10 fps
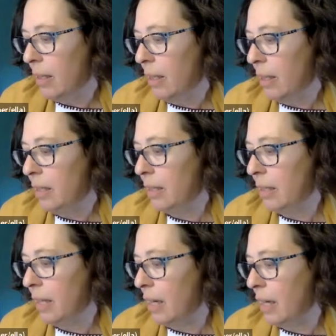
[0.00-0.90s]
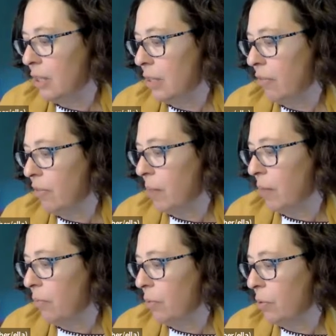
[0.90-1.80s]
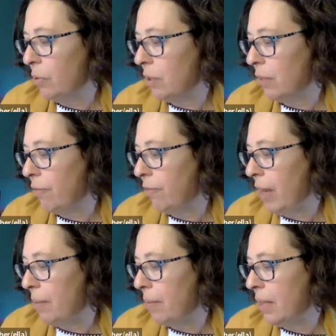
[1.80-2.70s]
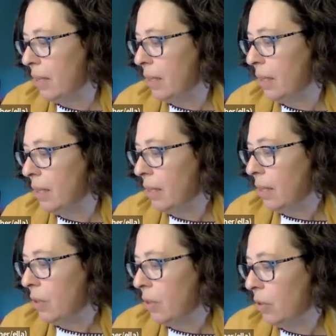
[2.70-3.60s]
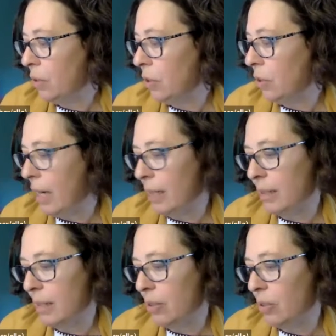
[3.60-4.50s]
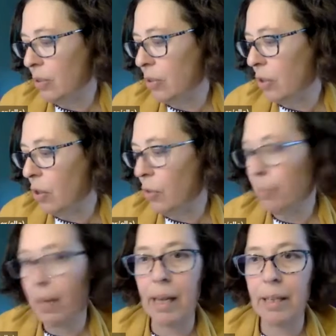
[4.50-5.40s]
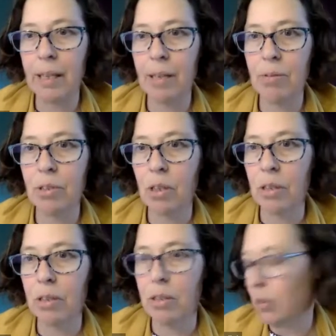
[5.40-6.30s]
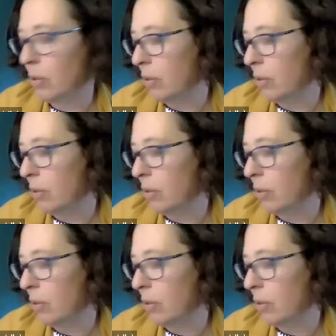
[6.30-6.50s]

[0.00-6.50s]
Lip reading: A disconnection from our roots of family, culture, ancestors, or homeland can result in soul